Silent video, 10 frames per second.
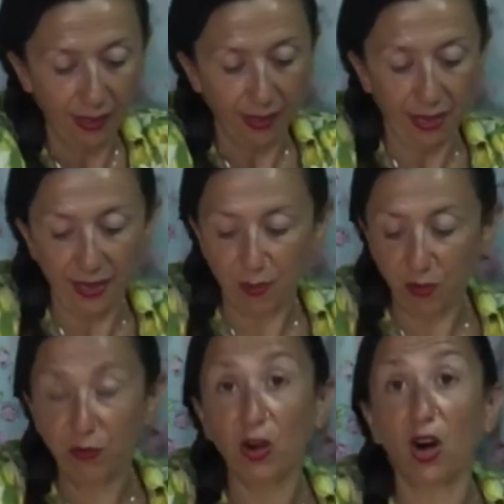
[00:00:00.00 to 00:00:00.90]
And then
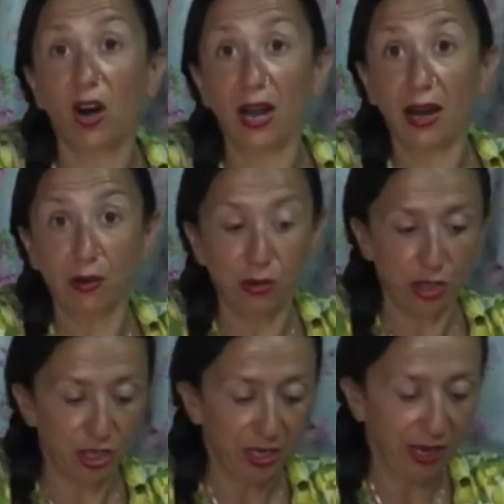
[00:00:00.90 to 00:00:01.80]
we've got our
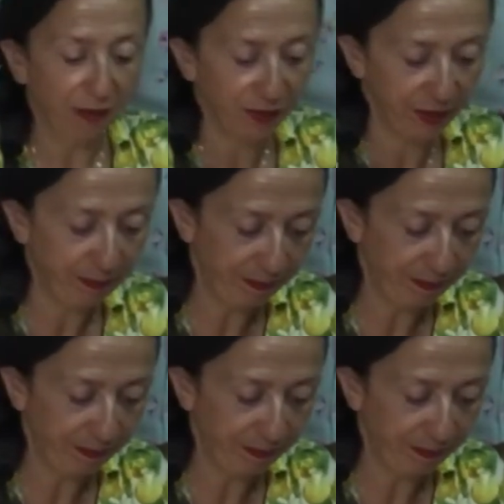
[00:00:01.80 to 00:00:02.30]
cushion cover.